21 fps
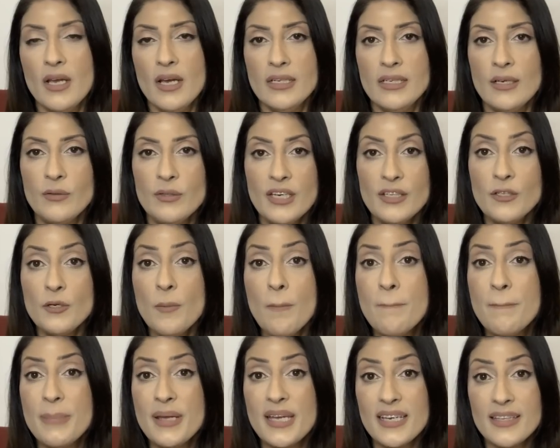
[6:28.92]
Now, the other
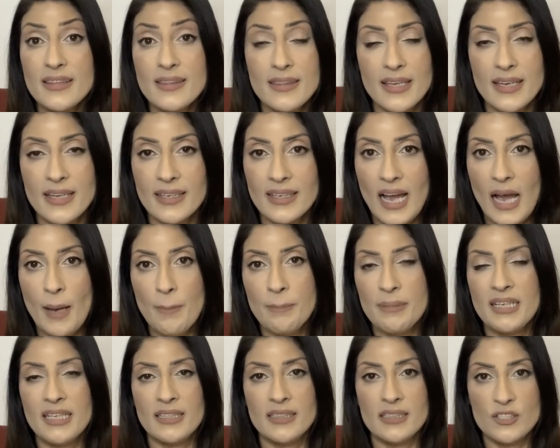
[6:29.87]
big thing
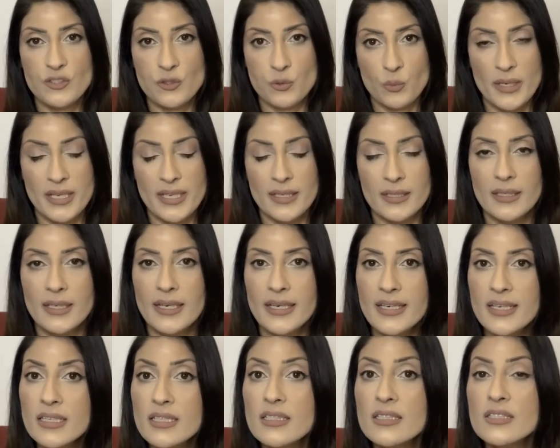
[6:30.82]
happening this week
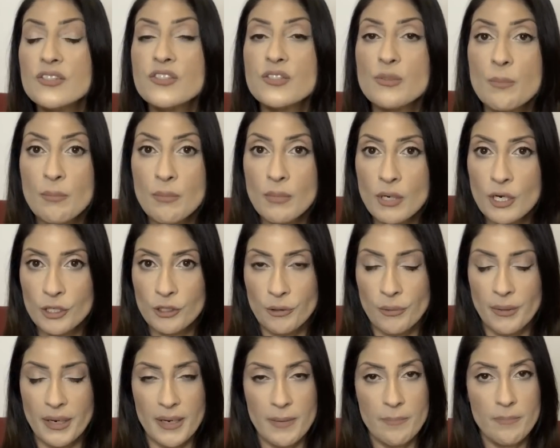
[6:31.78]
is
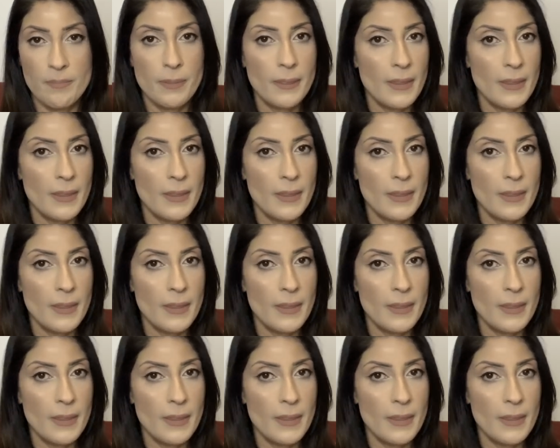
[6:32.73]
Mercury.